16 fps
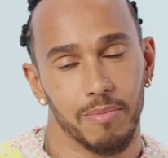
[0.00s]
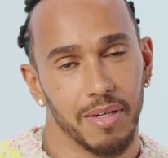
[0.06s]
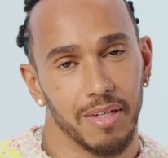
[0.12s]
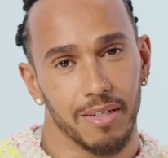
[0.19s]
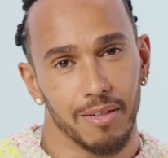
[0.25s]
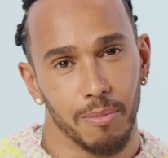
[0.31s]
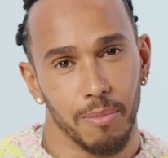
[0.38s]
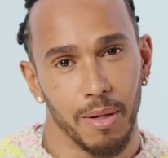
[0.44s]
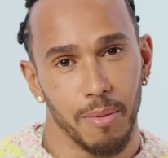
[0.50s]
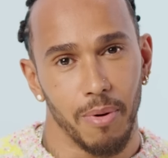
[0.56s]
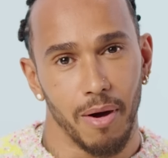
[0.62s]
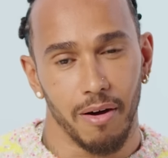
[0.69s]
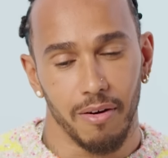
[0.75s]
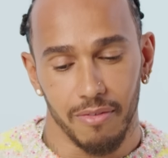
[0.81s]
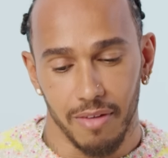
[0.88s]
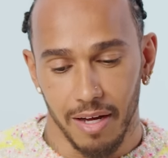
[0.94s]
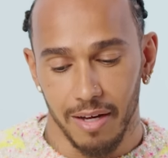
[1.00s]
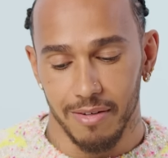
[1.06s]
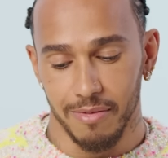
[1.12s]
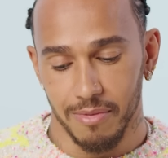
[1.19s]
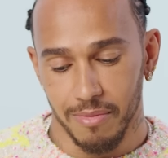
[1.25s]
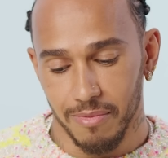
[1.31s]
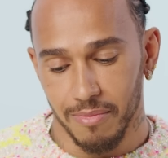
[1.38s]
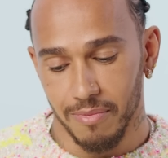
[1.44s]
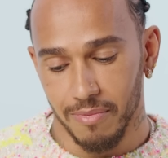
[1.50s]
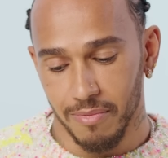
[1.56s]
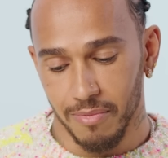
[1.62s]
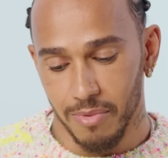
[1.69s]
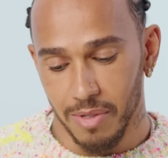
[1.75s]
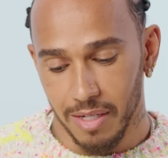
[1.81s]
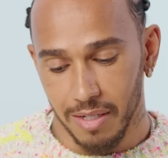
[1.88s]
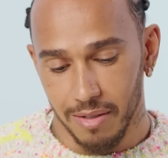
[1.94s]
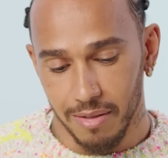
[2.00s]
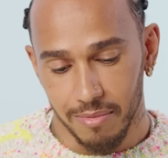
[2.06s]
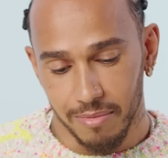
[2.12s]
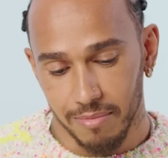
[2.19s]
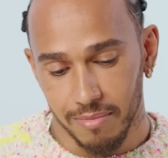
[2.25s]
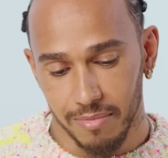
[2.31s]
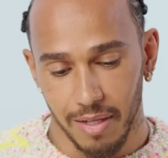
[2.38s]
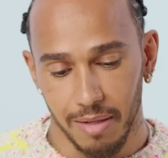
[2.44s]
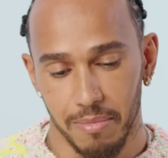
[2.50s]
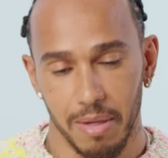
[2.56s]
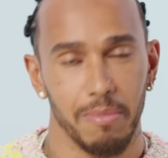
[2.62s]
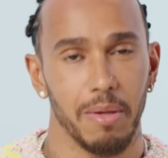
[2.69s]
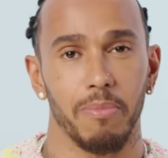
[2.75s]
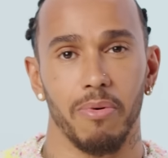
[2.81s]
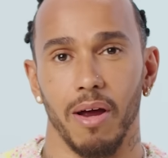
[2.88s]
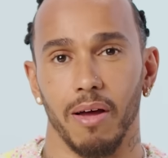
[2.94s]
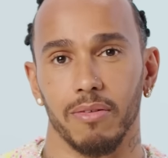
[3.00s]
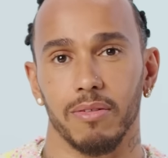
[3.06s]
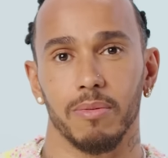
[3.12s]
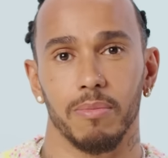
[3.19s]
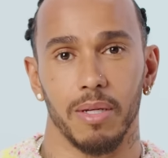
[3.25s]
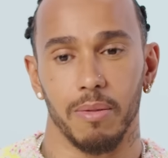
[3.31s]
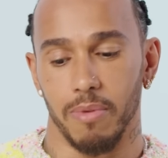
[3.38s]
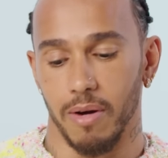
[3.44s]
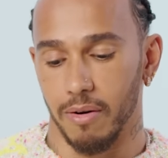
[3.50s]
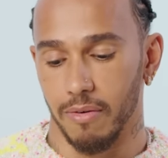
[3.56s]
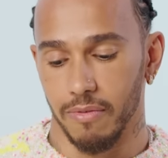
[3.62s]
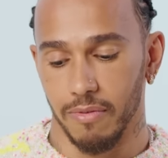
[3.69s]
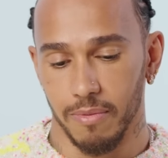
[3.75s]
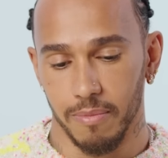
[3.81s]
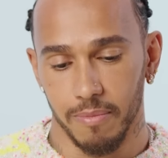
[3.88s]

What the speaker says: to be a little bit part of that really like made me proud to be a part of.